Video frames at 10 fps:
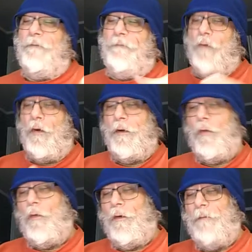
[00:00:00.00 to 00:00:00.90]
four
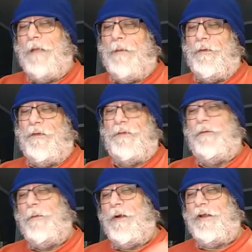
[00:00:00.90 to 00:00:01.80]
horror members
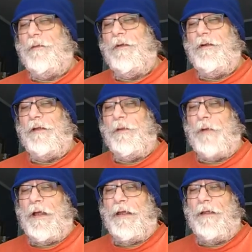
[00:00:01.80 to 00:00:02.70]
from our community,
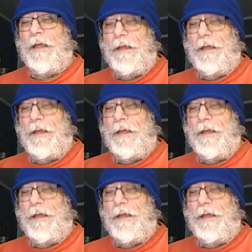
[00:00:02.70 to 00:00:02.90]
right?